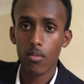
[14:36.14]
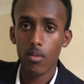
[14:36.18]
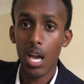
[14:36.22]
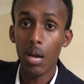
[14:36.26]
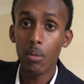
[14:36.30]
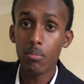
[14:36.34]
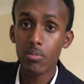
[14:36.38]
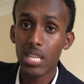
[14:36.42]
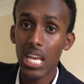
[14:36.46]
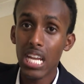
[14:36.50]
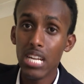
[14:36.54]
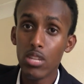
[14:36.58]

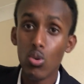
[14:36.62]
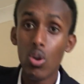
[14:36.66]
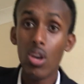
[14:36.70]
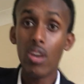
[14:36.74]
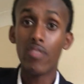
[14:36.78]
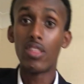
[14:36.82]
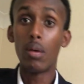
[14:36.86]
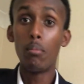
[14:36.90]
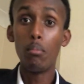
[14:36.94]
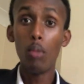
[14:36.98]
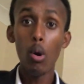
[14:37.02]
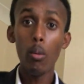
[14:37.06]
I'm telling you,
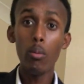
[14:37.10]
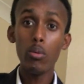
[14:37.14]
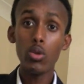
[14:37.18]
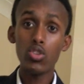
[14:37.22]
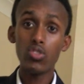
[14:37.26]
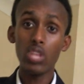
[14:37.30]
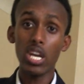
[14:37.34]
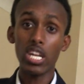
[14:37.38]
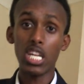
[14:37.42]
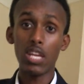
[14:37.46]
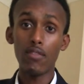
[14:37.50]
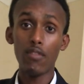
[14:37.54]
the moment you
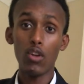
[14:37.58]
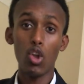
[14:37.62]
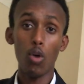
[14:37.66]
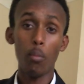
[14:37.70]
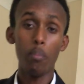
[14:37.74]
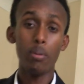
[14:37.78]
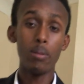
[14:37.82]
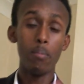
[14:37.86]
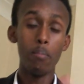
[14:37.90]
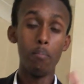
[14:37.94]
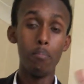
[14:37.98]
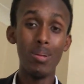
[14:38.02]
start
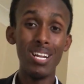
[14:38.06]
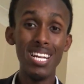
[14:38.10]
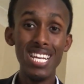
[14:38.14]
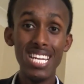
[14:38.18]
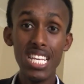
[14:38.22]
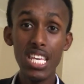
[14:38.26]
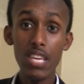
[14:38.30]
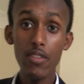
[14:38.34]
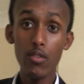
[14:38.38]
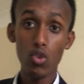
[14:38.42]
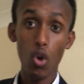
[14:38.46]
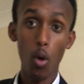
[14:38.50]
developing
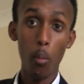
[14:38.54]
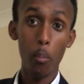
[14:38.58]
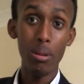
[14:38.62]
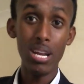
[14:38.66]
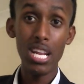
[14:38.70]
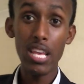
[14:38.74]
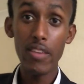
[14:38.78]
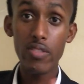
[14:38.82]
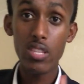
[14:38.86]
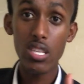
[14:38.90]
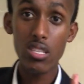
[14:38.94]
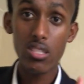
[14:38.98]
your
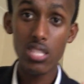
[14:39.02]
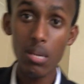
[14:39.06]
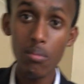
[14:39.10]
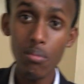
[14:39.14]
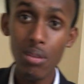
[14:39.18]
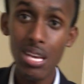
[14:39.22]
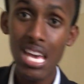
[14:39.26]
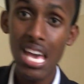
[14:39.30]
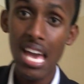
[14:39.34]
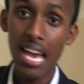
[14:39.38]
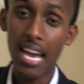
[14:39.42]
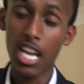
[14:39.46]
belief system,
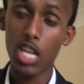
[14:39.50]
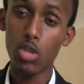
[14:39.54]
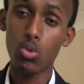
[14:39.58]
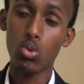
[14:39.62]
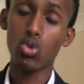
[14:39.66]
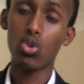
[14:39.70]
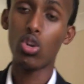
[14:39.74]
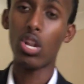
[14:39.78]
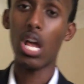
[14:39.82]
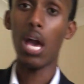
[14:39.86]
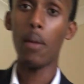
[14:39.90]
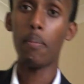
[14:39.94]
that's
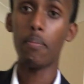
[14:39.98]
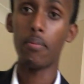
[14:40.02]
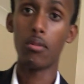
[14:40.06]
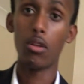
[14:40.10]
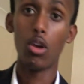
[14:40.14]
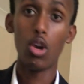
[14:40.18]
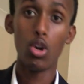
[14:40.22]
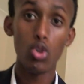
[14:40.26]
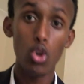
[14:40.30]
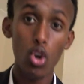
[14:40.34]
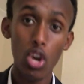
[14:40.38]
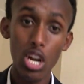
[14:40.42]
what's going to happen.
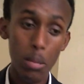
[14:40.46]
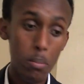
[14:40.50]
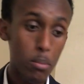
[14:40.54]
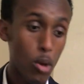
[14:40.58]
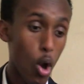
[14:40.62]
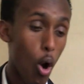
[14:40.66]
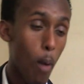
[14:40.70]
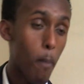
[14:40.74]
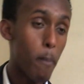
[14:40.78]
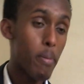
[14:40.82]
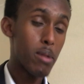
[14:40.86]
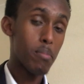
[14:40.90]
You're going to be
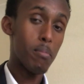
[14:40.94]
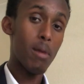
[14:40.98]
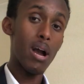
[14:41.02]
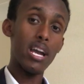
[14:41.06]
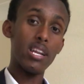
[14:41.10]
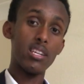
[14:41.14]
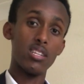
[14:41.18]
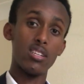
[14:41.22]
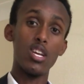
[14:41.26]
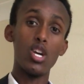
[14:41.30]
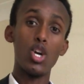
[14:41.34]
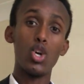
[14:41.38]

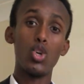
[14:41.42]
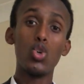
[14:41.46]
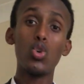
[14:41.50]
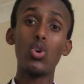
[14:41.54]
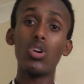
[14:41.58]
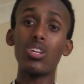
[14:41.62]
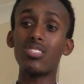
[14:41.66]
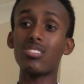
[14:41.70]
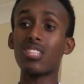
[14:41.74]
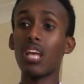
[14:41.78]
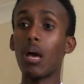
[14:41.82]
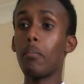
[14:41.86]
open-minded. You're
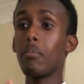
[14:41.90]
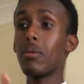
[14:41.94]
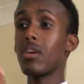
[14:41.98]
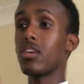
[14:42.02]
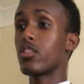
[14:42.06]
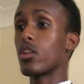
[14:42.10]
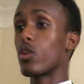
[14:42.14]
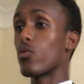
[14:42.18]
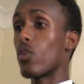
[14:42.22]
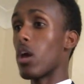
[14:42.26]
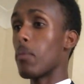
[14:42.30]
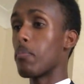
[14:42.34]
going to start meeting
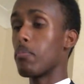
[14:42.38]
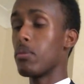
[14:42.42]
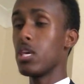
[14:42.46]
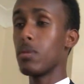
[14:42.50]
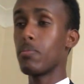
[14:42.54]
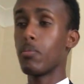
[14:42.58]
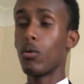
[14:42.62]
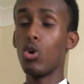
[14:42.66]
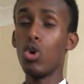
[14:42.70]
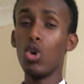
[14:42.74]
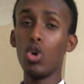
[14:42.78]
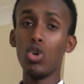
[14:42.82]
the right
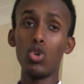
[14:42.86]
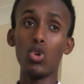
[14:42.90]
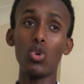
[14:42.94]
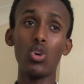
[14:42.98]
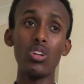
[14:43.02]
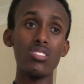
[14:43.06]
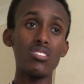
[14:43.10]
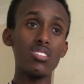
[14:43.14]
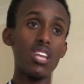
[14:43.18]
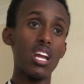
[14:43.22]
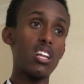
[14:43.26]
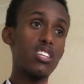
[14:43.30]
people. You're
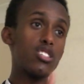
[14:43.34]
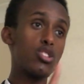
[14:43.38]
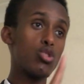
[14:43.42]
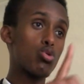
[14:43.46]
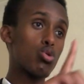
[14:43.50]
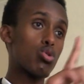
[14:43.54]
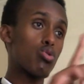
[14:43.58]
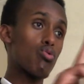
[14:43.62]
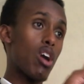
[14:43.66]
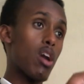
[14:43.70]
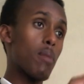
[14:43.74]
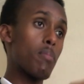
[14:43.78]
going to start listening
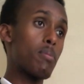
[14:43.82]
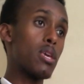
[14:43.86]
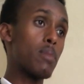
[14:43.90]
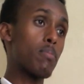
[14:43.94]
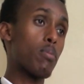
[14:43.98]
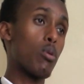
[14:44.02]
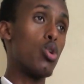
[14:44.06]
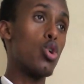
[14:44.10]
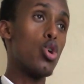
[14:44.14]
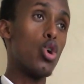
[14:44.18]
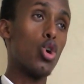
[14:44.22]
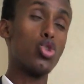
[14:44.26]
to the right
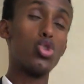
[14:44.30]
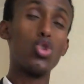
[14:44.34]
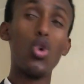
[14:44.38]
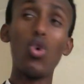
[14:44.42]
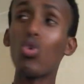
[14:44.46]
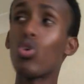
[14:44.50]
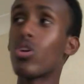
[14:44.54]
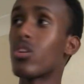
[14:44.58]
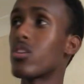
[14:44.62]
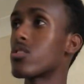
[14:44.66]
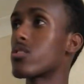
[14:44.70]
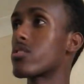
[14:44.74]
people. You're
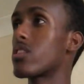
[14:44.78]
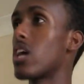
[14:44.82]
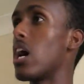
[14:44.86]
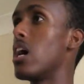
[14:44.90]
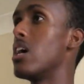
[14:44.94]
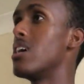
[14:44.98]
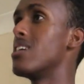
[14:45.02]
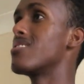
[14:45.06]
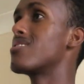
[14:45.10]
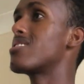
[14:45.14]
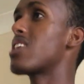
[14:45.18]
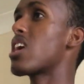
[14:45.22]
going to
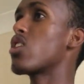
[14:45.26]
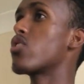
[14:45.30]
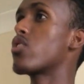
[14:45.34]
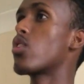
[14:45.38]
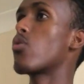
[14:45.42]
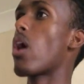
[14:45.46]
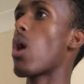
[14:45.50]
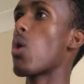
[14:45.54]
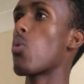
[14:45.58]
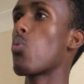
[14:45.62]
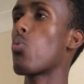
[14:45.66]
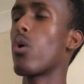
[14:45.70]
start saying the
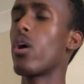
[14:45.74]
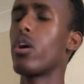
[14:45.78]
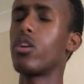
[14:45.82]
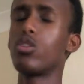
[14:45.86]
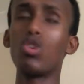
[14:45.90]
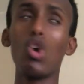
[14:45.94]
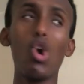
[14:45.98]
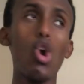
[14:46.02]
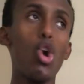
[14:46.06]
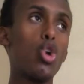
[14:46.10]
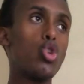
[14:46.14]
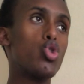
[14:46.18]
right
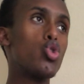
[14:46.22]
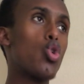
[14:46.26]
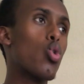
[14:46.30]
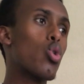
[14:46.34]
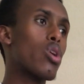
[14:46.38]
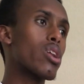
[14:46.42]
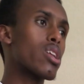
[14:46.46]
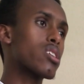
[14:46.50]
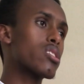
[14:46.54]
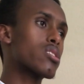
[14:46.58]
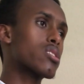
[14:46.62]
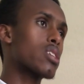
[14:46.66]
words. You're
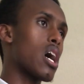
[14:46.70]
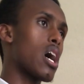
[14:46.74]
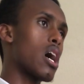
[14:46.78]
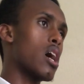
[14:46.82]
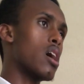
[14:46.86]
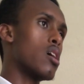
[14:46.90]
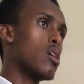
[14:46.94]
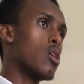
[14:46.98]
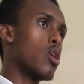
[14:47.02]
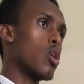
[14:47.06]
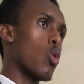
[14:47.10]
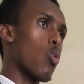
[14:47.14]
going to start
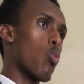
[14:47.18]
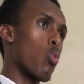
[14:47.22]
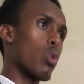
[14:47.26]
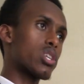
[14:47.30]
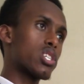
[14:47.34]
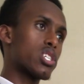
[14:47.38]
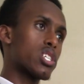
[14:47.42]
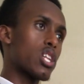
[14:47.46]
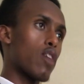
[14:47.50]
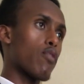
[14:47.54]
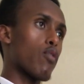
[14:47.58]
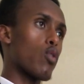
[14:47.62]

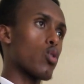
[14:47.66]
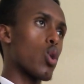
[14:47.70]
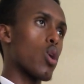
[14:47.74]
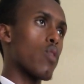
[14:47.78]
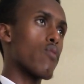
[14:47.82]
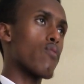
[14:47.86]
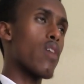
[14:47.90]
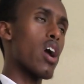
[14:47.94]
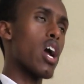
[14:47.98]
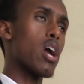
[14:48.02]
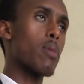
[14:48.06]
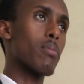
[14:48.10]
watching out for your
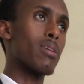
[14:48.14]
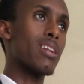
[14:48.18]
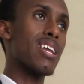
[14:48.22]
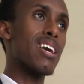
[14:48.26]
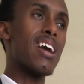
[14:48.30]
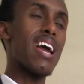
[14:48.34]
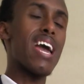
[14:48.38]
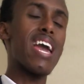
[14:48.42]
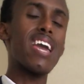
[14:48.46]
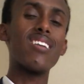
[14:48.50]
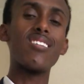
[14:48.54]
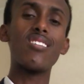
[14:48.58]
environment.
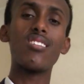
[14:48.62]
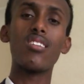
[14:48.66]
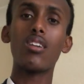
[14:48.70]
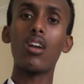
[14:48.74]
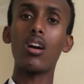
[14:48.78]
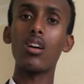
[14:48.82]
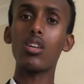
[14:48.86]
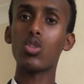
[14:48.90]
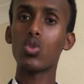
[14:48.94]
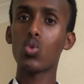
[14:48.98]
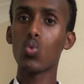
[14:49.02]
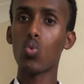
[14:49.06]
And
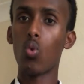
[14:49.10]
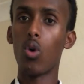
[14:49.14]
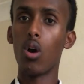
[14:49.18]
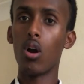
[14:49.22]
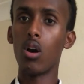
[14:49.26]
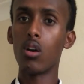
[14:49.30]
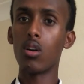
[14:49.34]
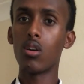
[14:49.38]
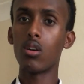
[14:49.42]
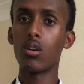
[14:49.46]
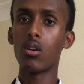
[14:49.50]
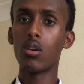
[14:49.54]
guess what?